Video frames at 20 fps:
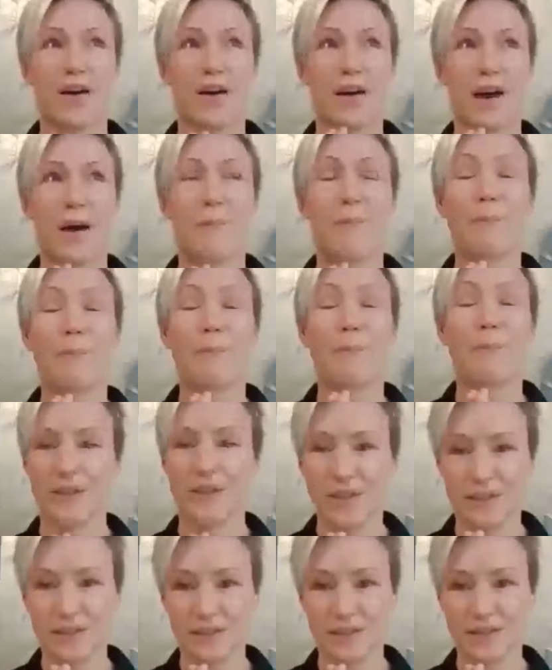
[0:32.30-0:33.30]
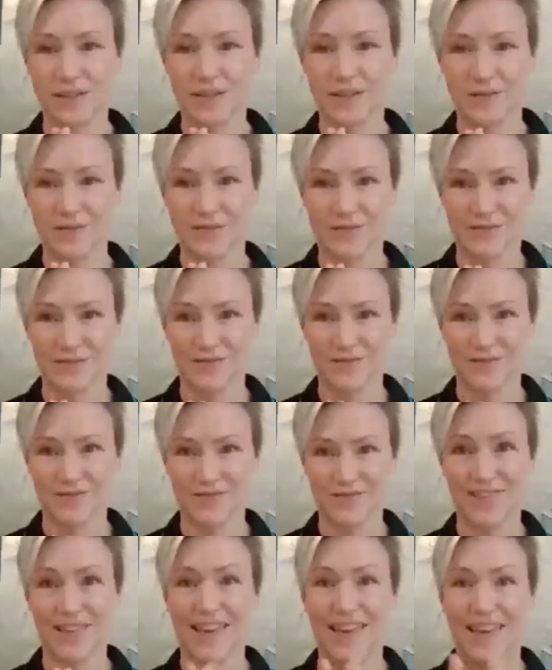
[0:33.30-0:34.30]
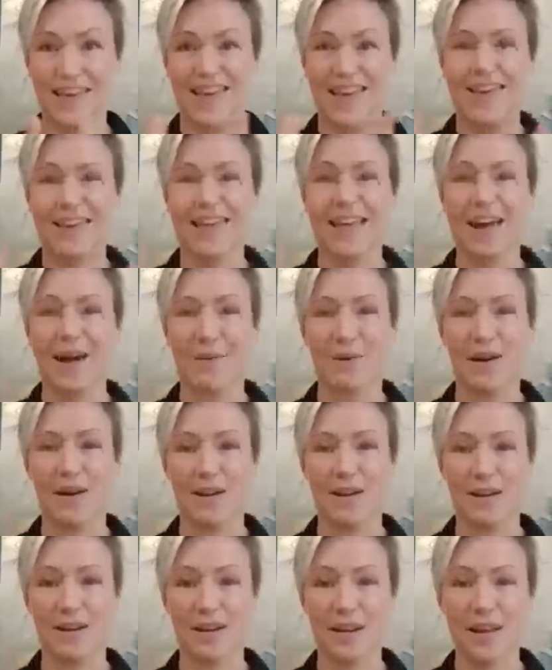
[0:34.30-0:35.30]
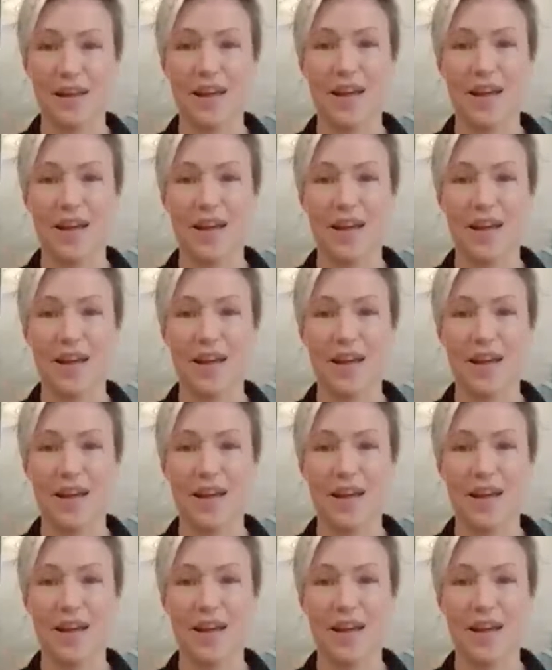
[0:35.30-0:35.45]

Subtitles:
our bodies in that way